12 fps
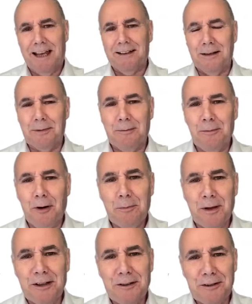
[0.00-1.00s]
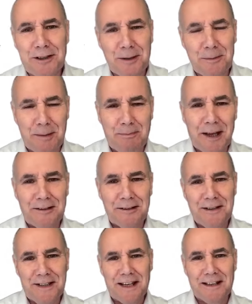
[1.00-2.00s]
I'm hoping you did a bit better
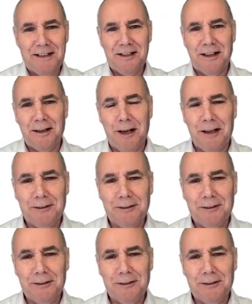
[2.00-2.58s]
the second time around.